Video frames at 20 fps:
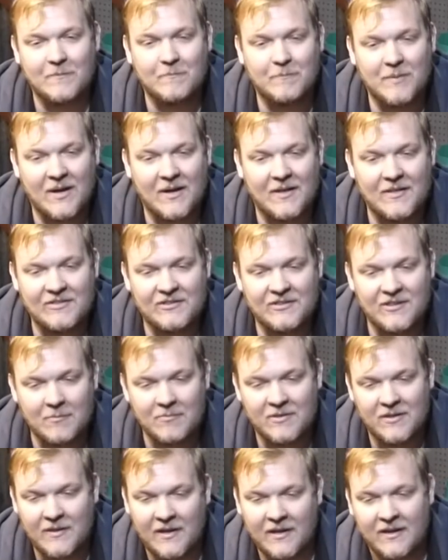But
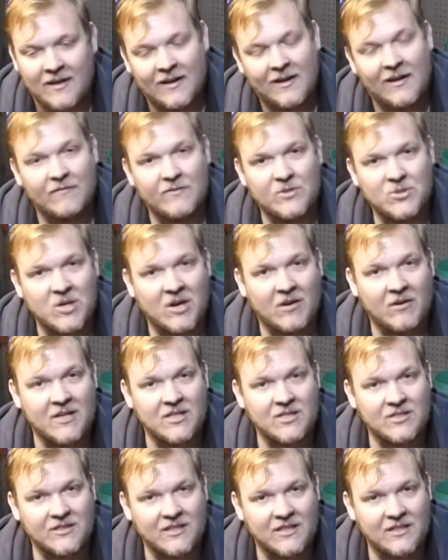something they can love and
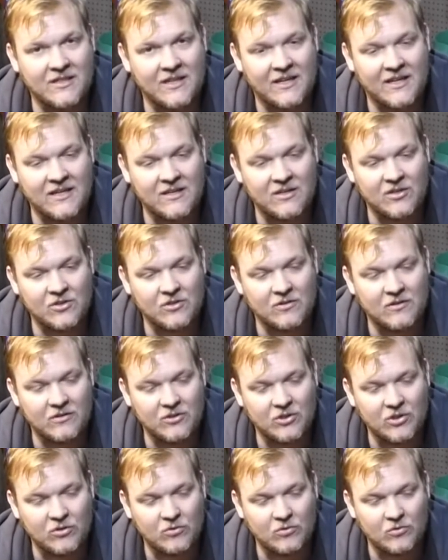cherish, that they can
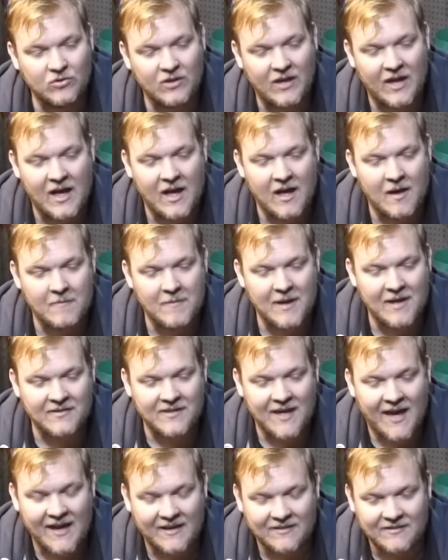use as
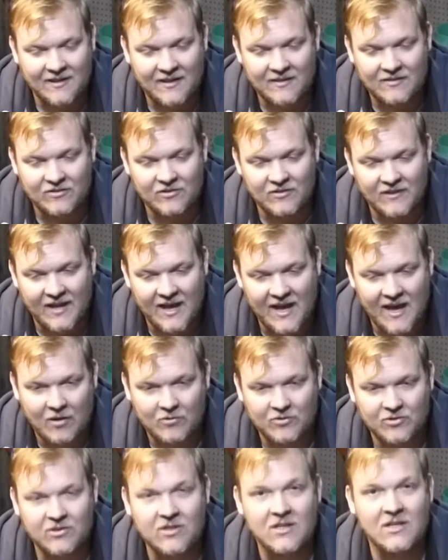access to their
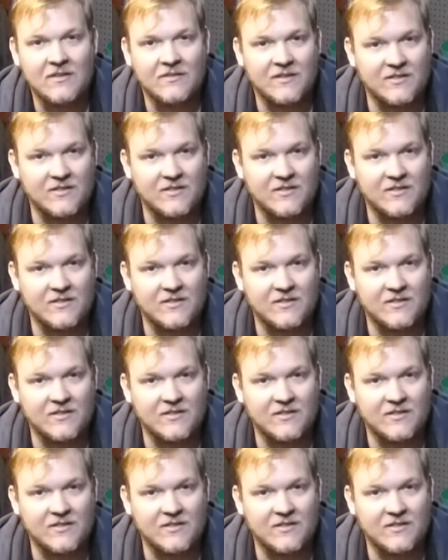house,